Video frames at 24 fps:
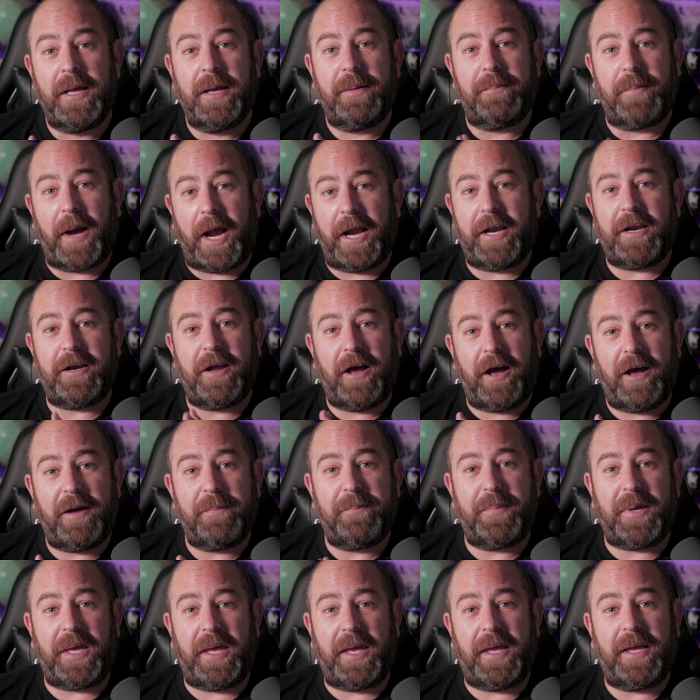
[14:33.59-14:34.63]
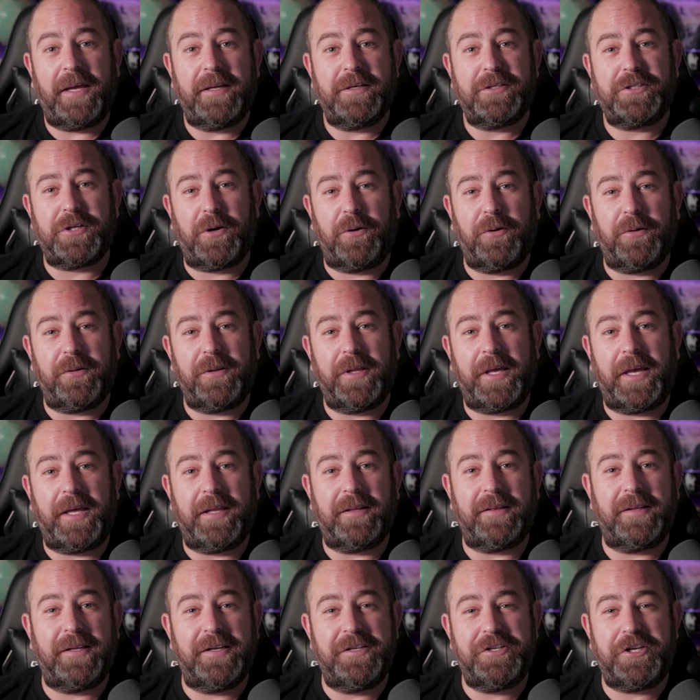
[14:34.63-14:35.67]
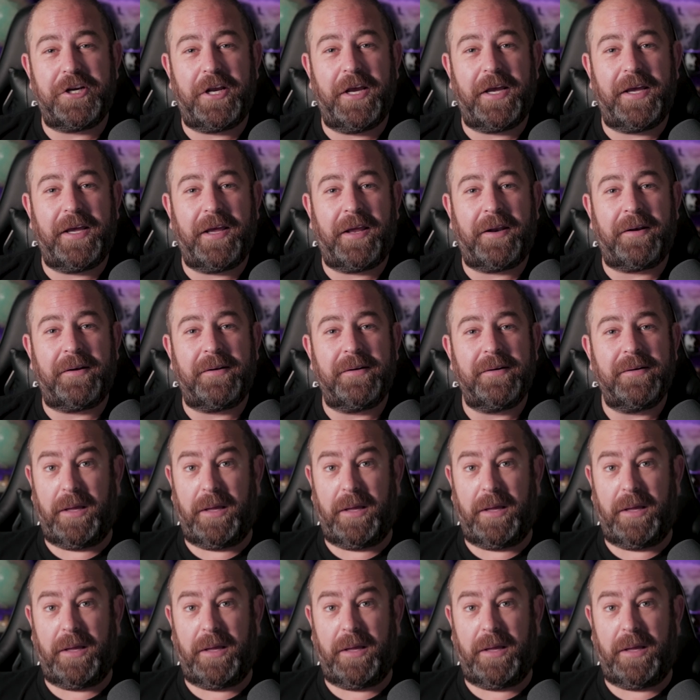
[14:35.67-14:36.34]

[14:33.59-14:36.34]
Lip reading: might not be totally legit.